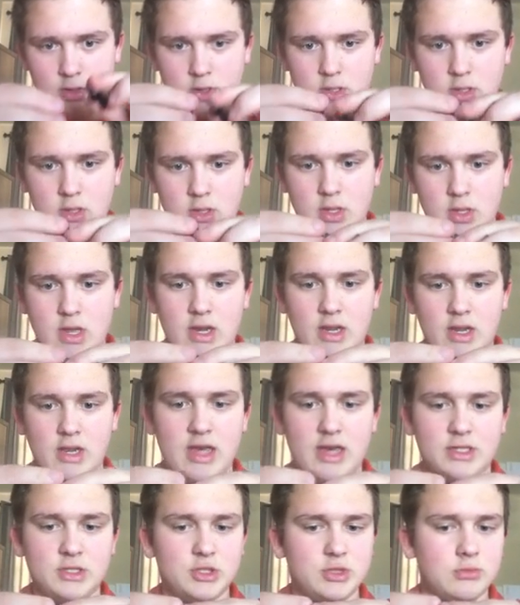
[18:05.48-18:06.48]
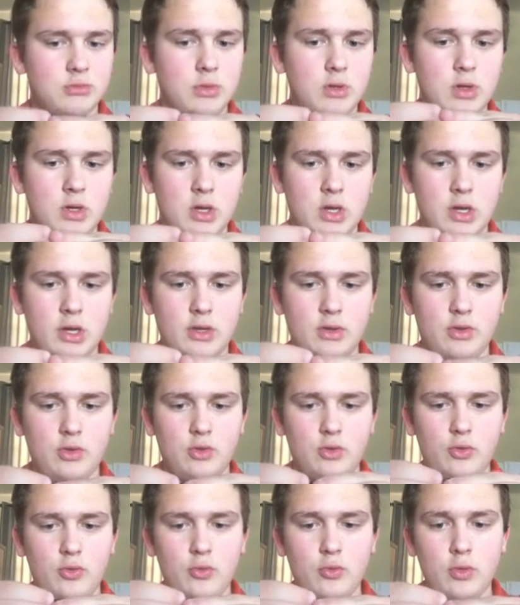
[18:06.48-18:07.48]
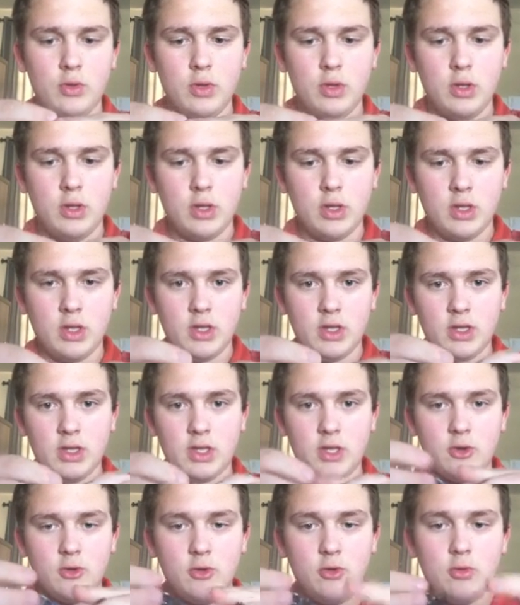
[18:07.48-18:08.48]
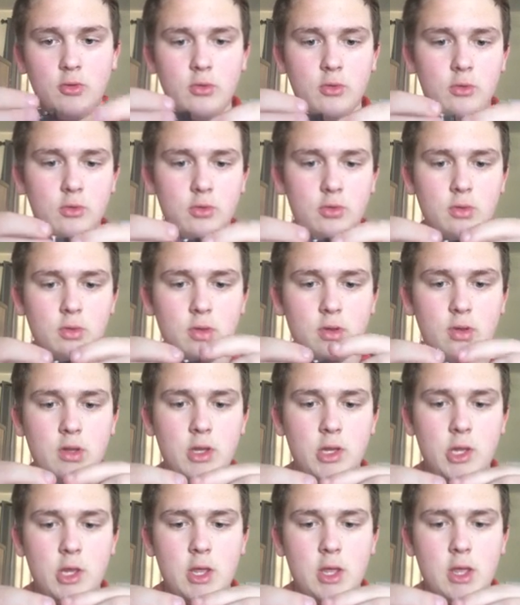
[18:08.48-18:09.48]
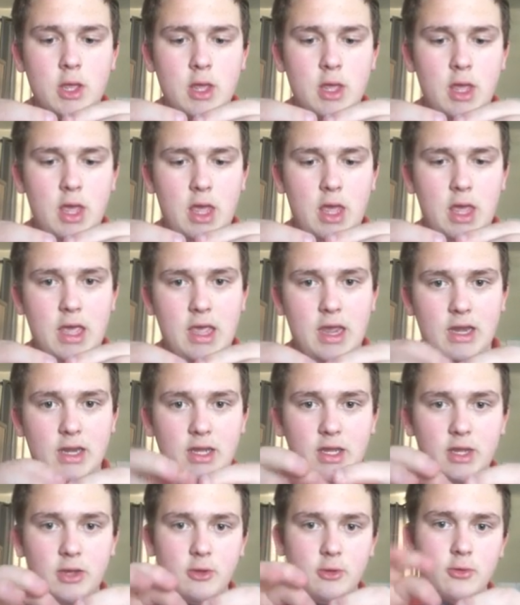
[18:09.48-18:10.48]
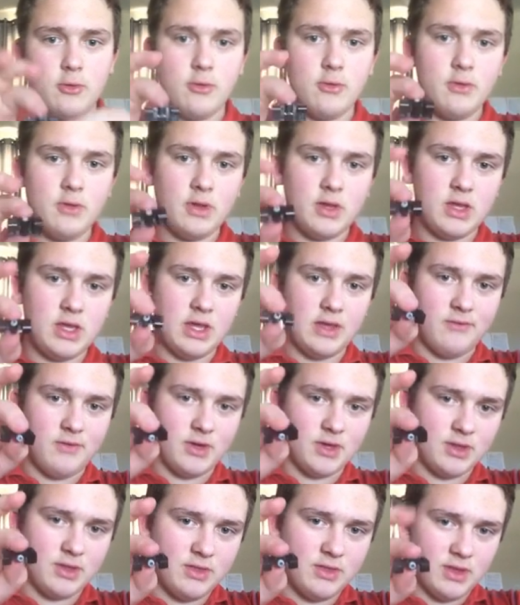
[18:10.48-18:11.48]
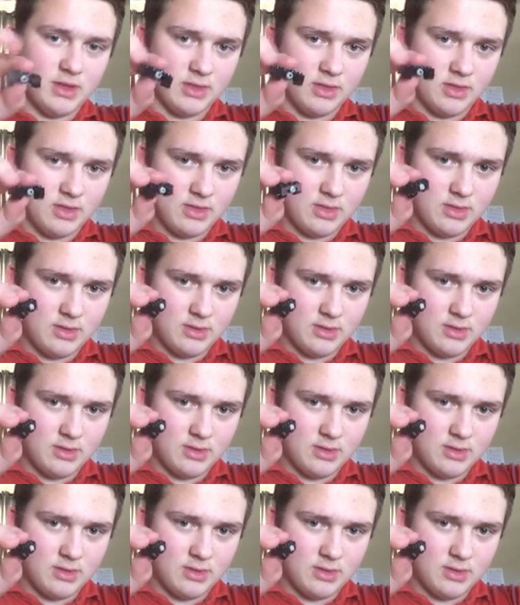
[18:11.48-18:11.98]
and attach them onto here and here, giving us this.